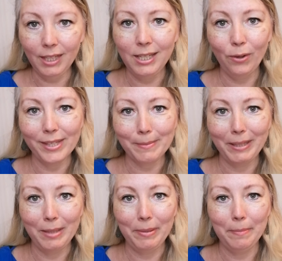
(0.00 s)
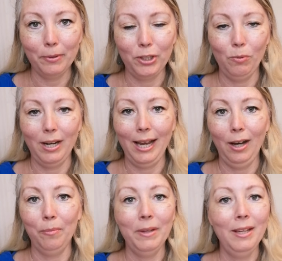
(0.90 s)
you know this many people you want to
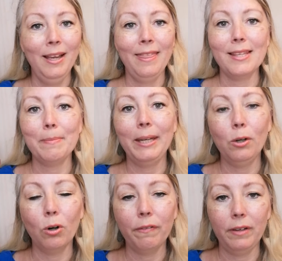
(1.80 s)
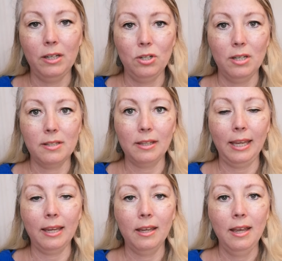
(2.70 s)
help this many orphanages
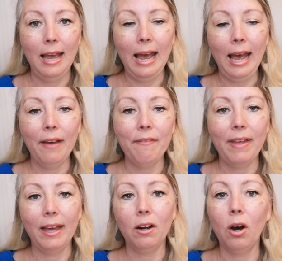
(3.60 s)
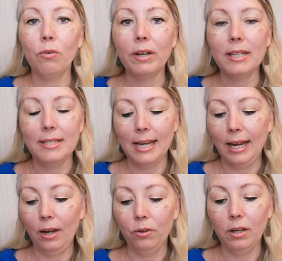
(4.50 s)
like have that all written
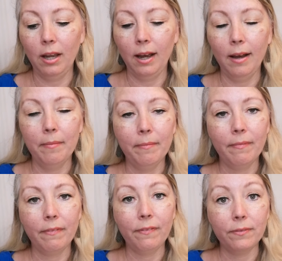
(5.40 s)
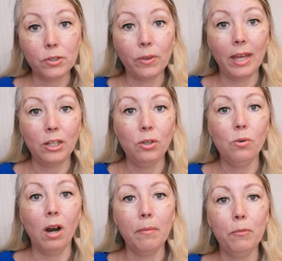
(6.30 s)
down um, so that you are